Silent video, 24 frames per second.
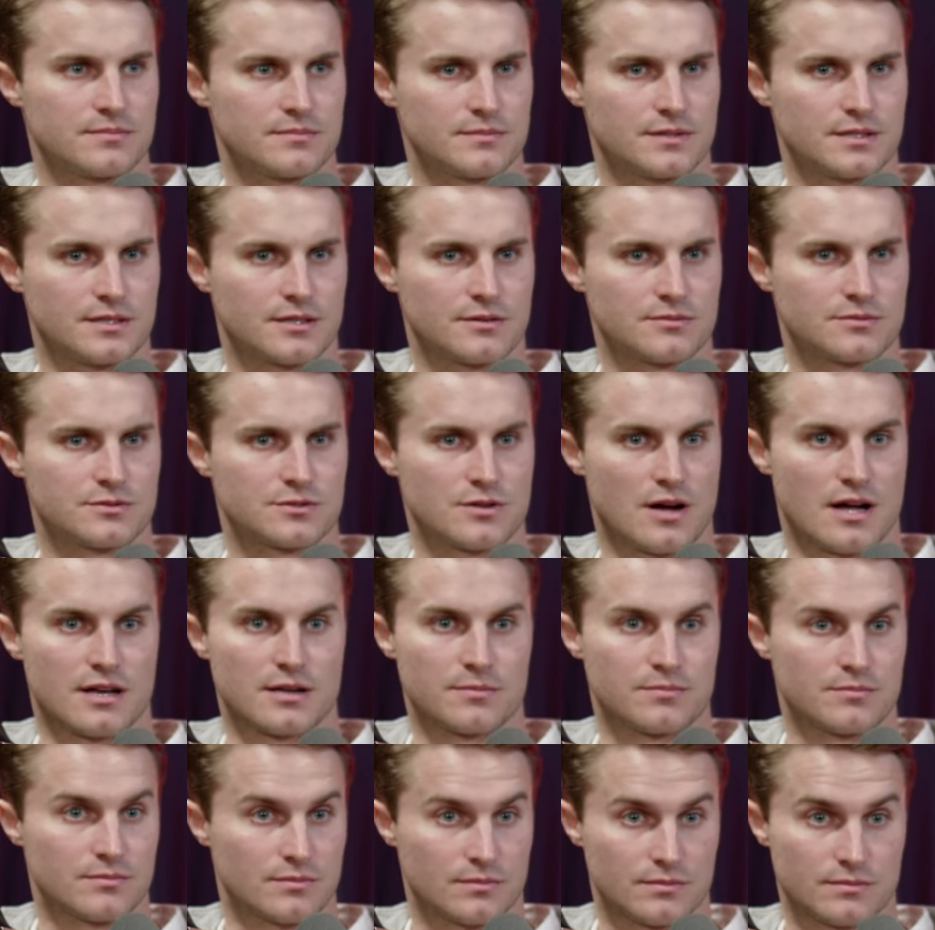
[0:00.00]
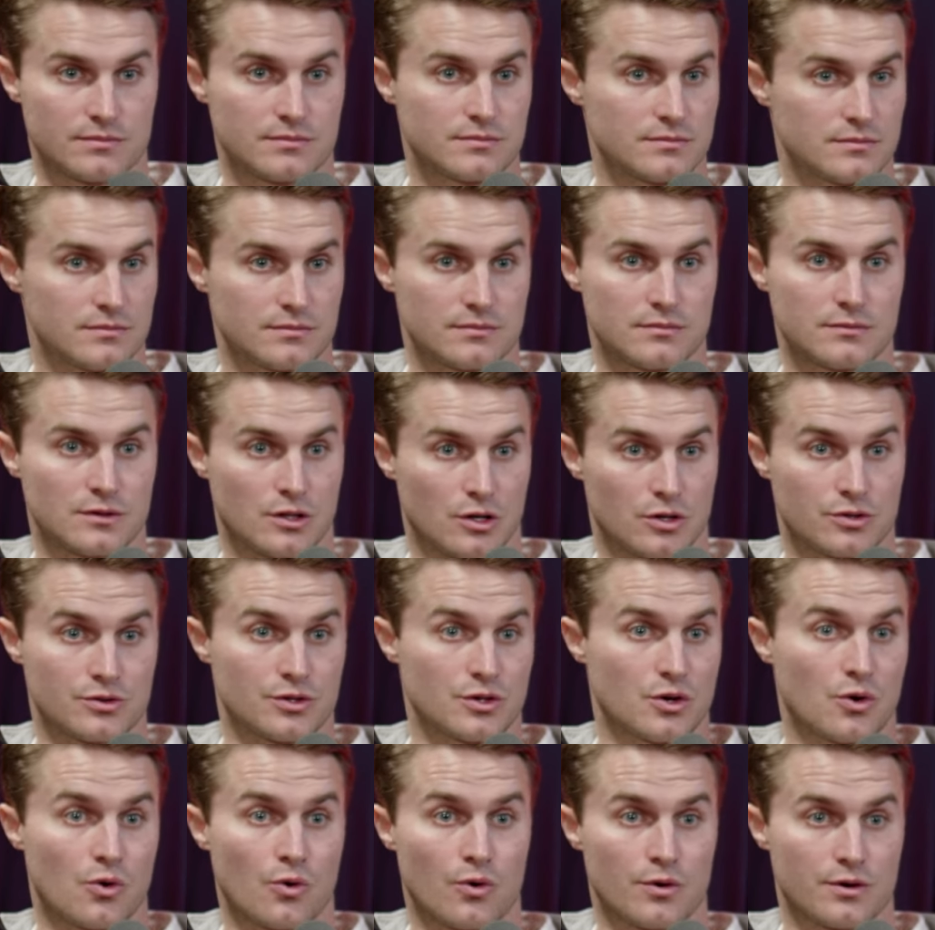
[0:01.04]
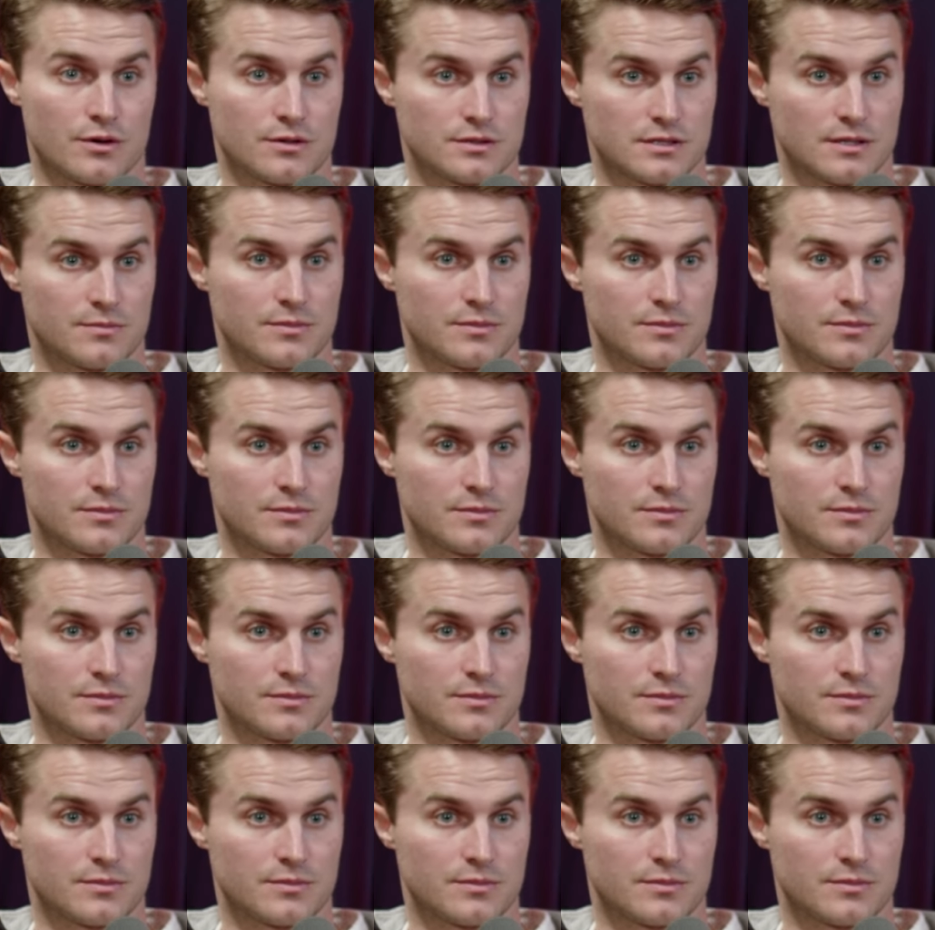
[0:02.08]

you know, trying to learn the corners.